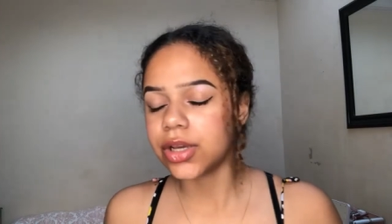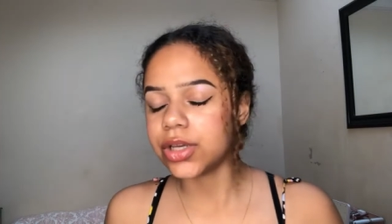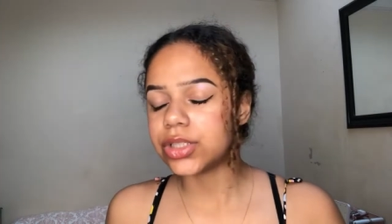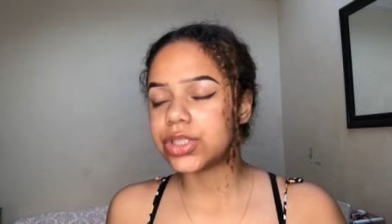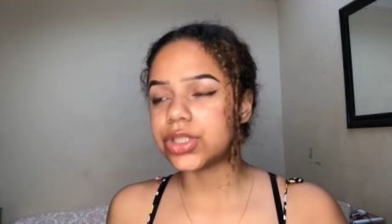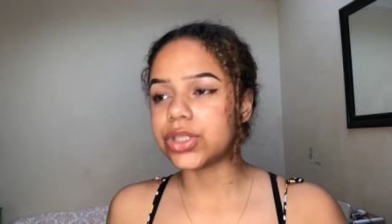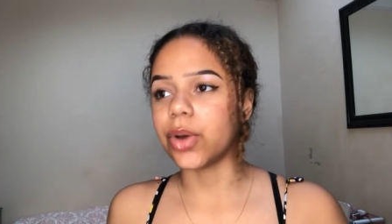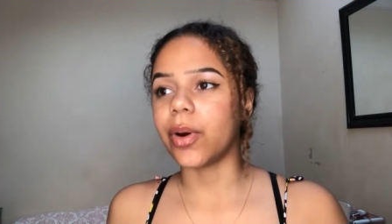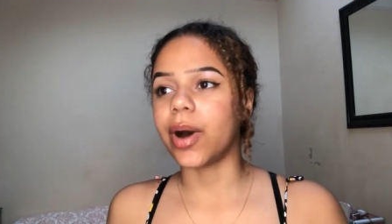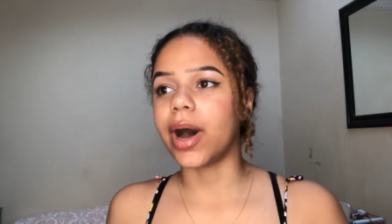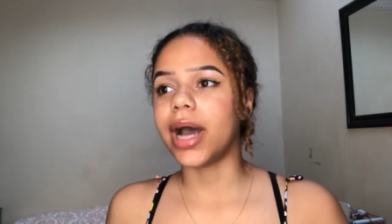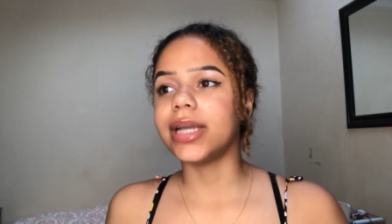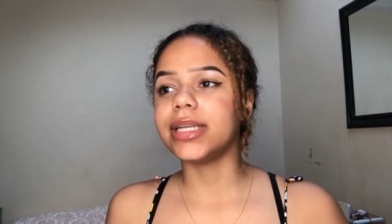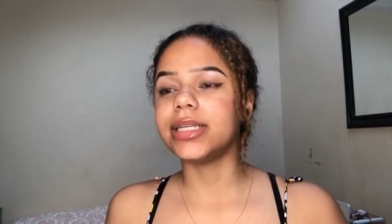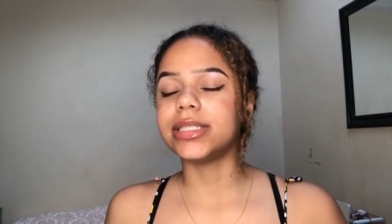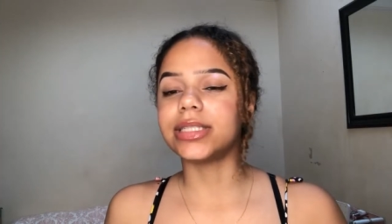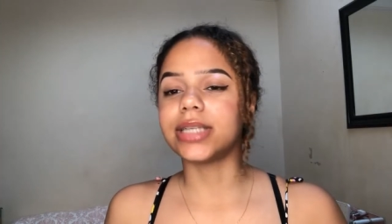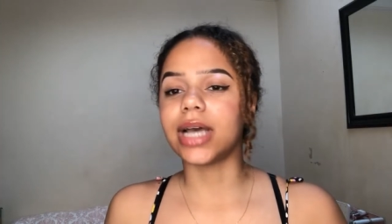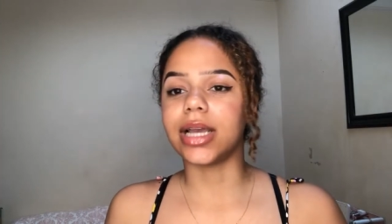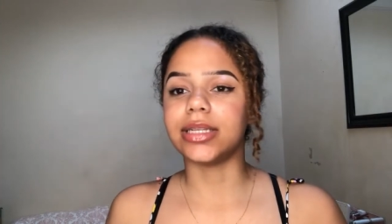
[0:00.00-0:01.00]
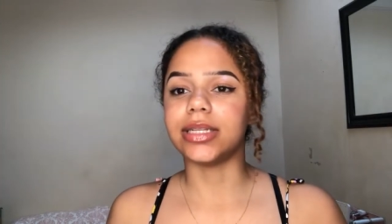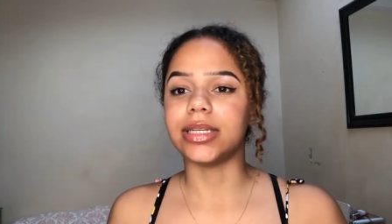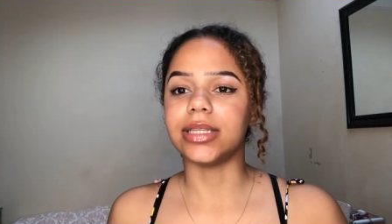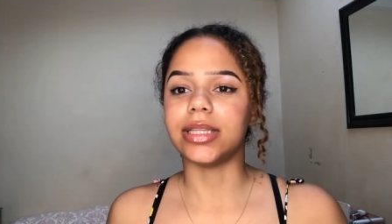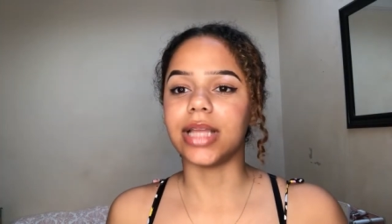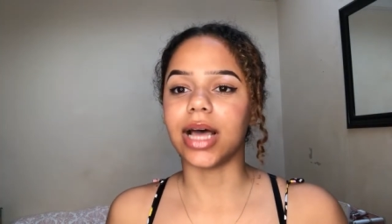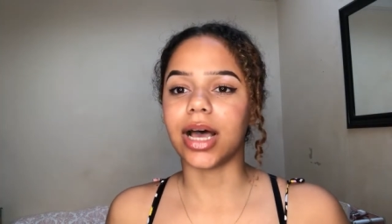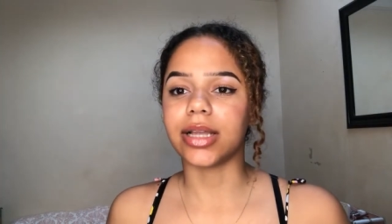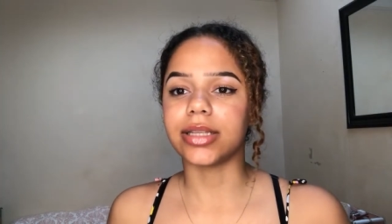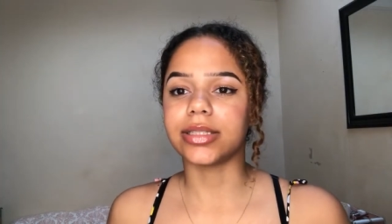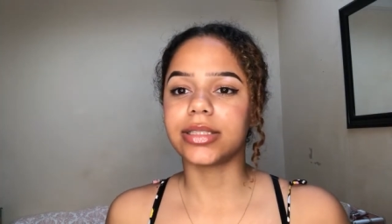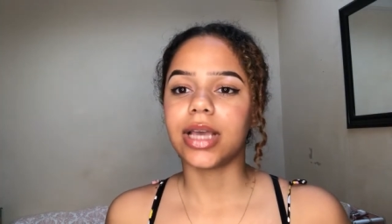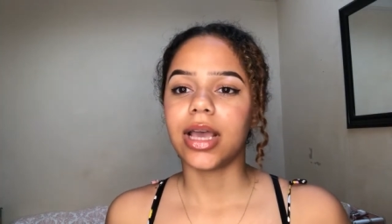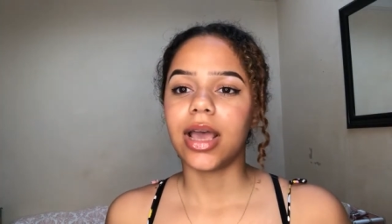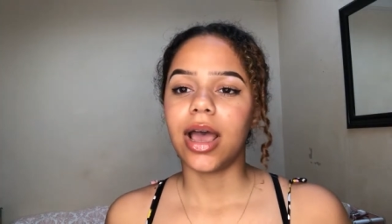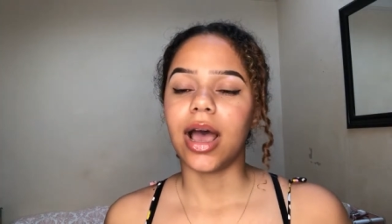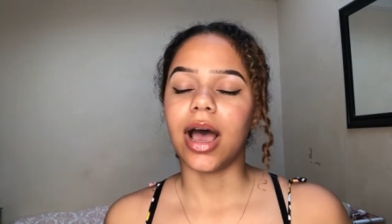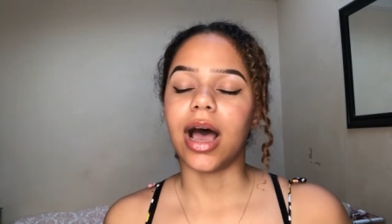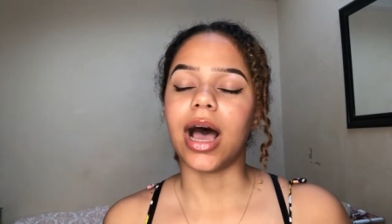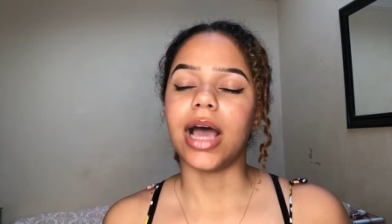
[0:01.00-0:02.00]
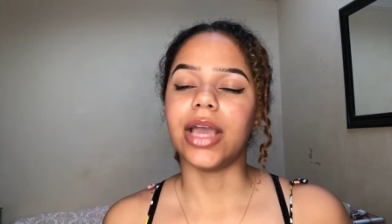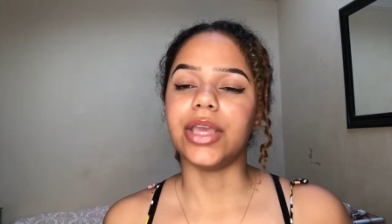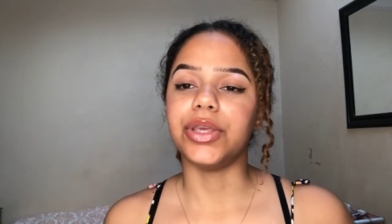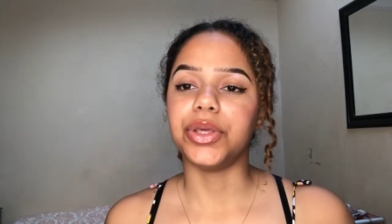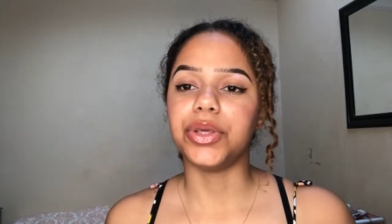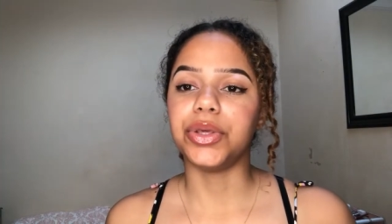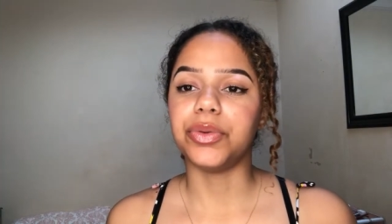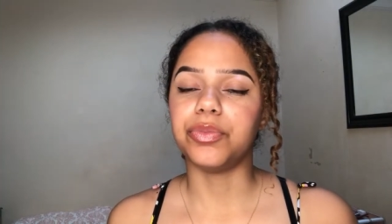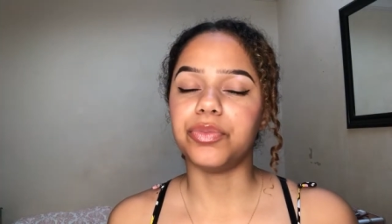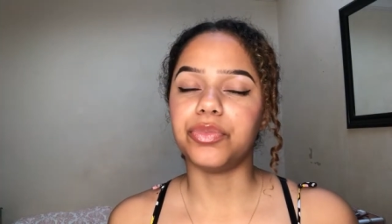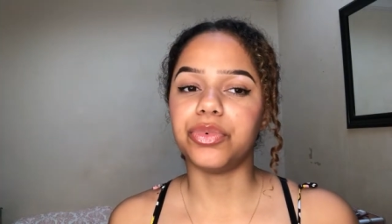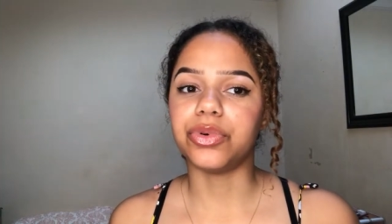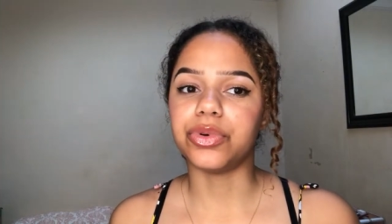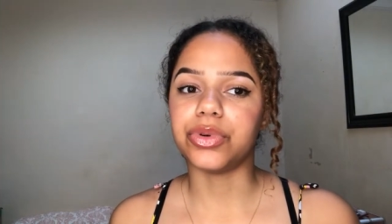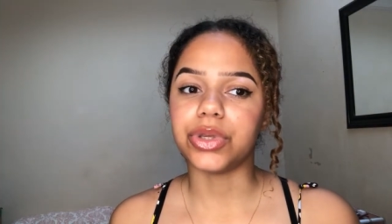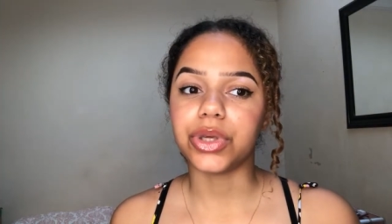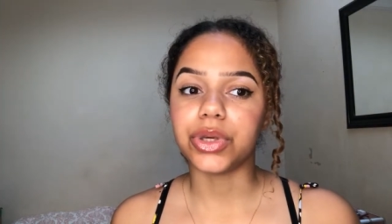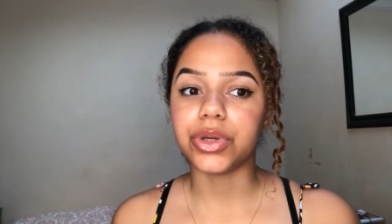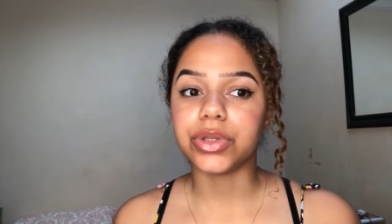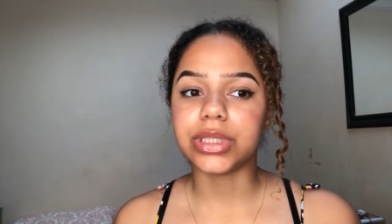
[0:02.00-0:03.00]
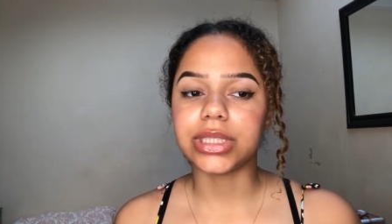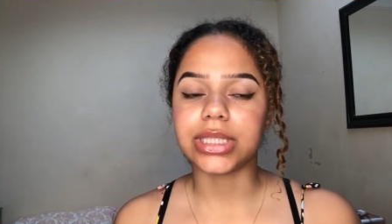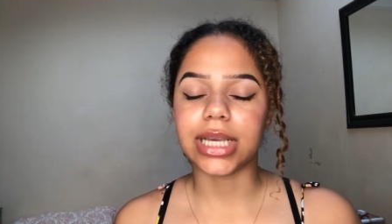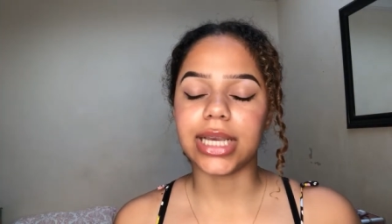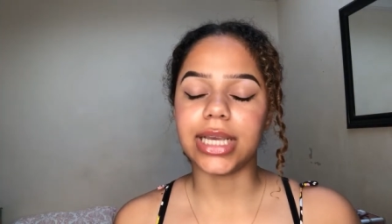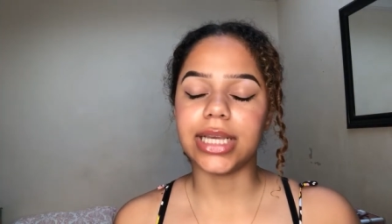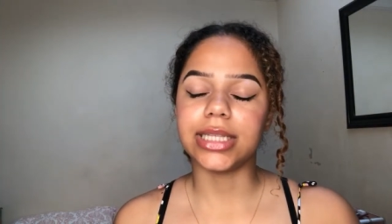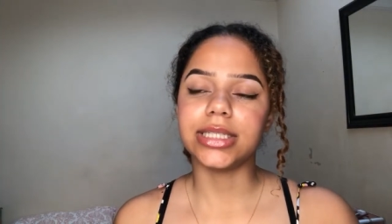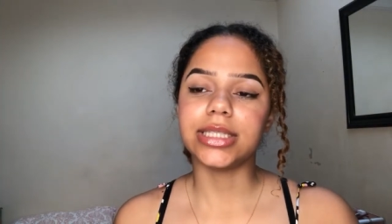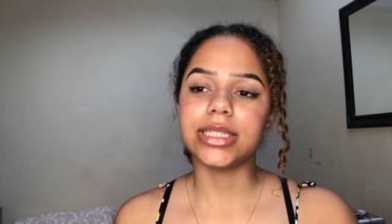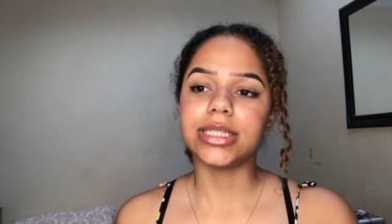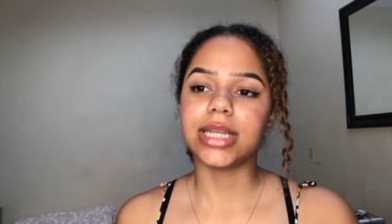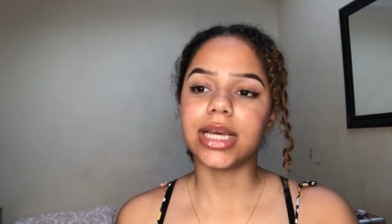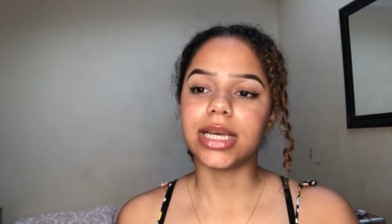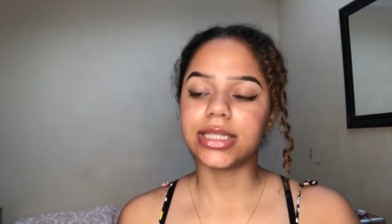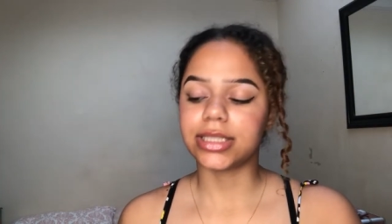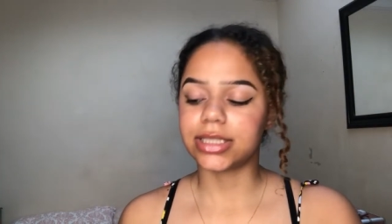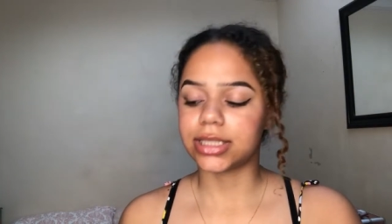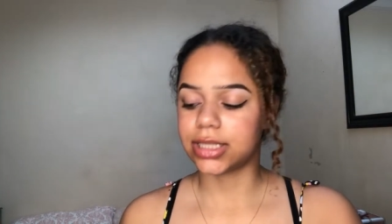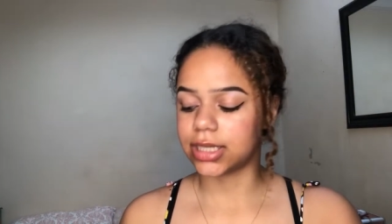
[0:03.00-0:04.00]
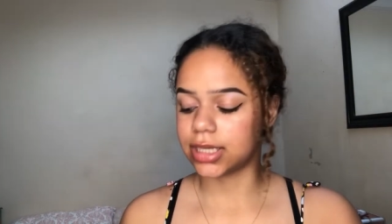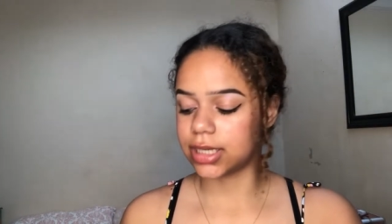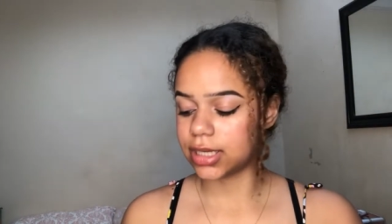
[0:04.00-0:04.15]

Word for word: so I decided that I will use the internet